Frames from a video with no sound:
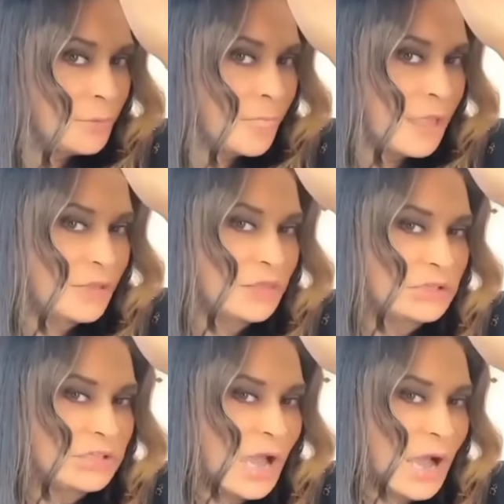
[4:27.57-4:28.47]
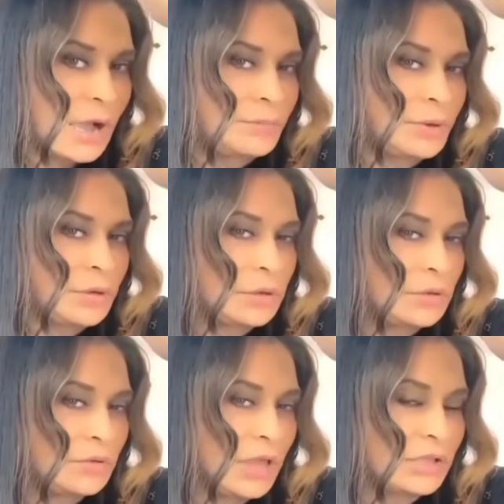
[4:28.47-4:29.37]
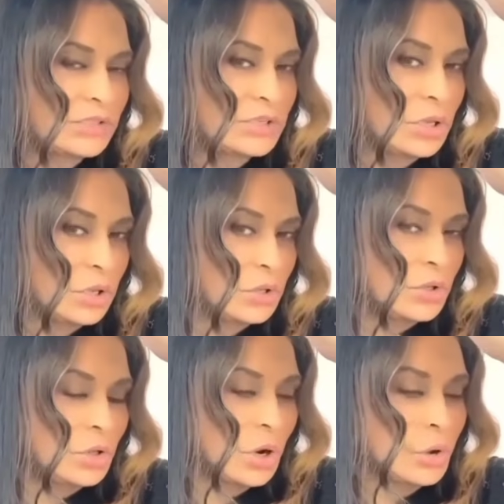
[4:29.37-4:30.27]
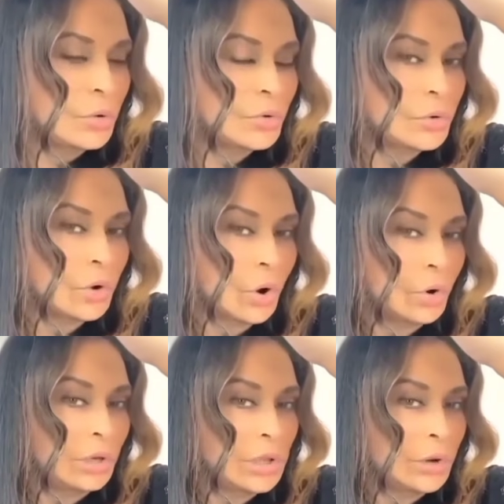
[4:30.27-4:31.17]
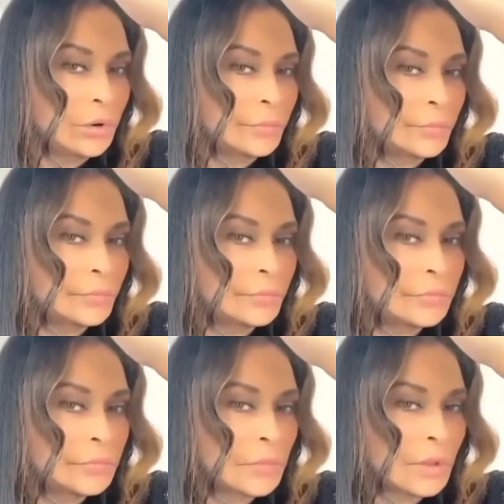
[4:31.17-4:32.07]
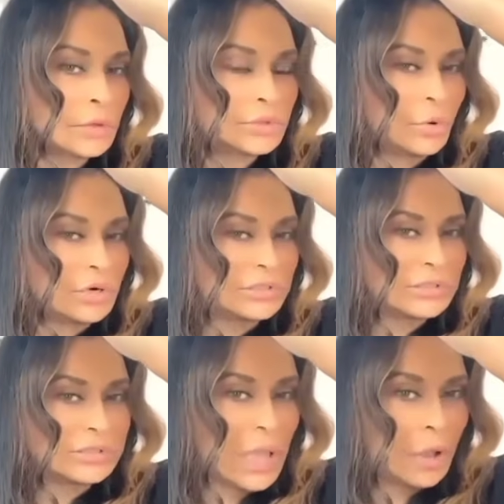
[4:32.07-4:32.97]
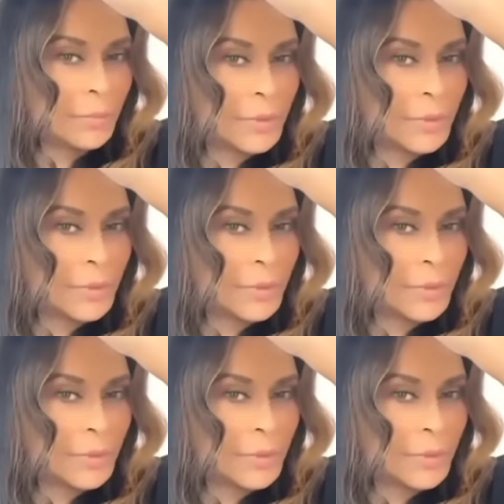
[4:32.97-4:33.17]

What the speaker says: at the top that's, you know, curlier towards the scalp.